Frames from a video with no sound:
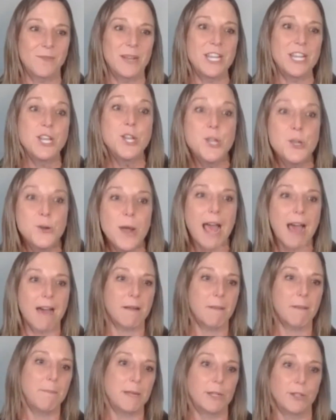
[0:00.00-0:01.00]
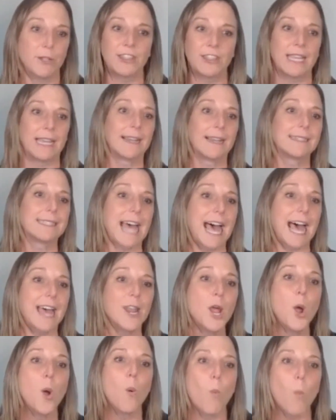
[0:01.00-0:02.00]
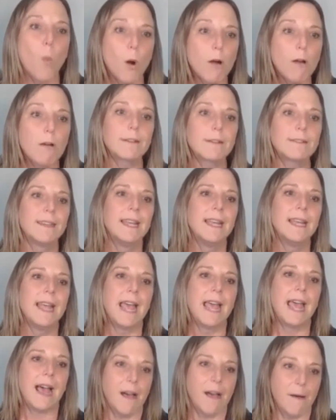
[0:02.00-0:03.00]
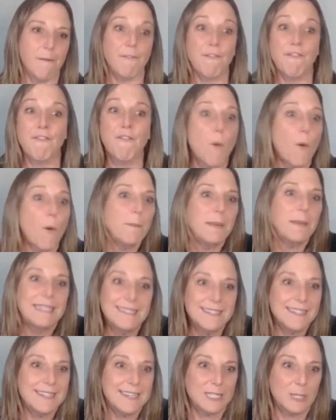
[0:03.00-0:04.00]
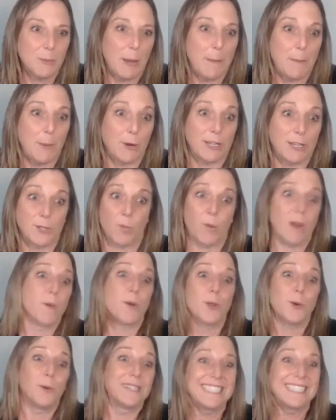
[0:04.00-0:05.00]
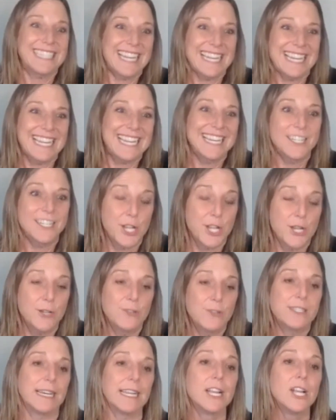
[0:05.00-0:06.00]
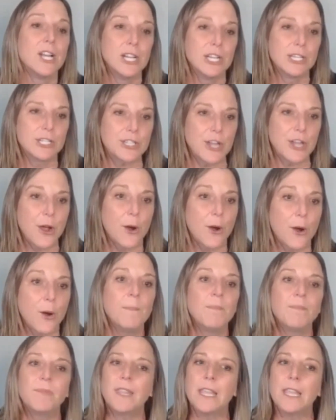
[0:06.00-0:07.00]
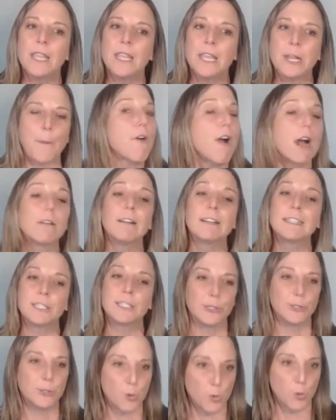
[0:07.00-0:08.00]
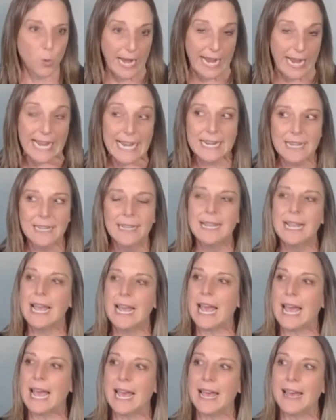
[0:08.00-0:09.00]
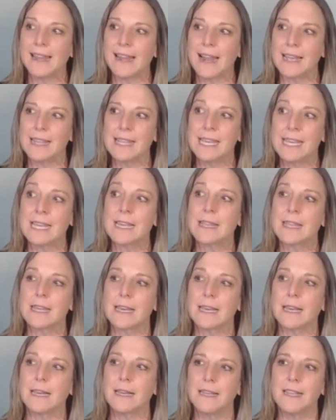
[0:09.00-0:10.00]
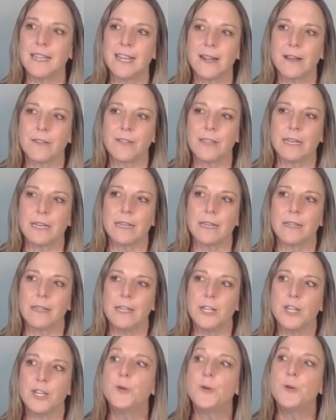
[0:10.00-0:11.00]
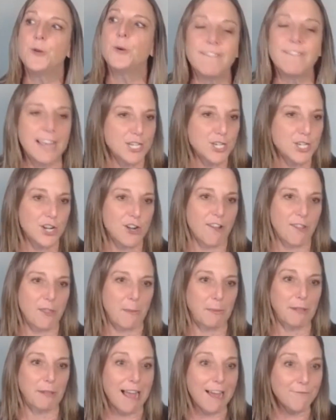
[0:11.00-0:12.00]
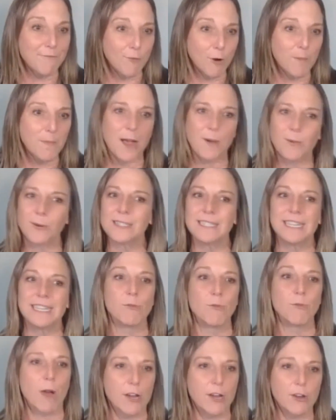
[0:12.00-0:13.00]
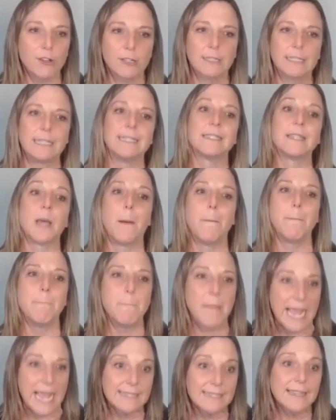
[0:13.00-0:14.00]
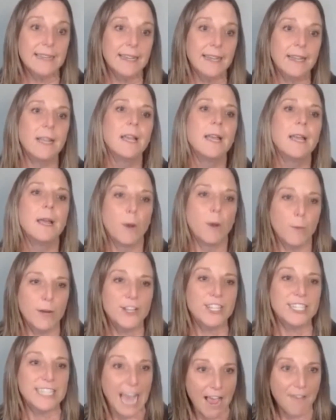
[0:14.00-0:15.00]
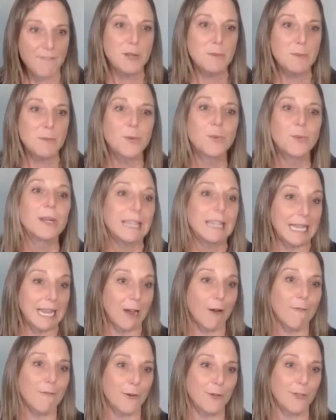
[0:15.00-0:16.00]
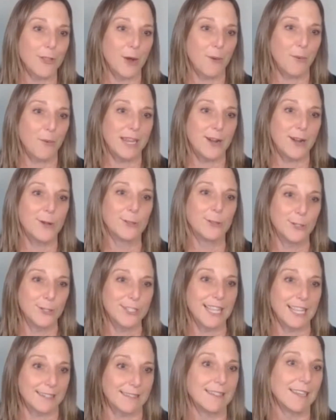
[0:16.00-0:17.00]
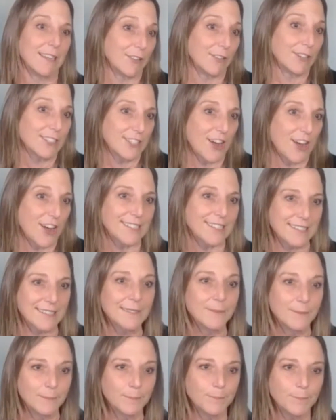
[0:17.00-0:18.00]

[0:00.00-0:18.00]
We knew how to build things that worked um, for business people because we were the ones that needed to use it. So, you know, progress is great. And I think that, you know, the new innovation on the platform that we're seeing regularly is amazing. We just have to be really careful that we don't lose that secret sauce.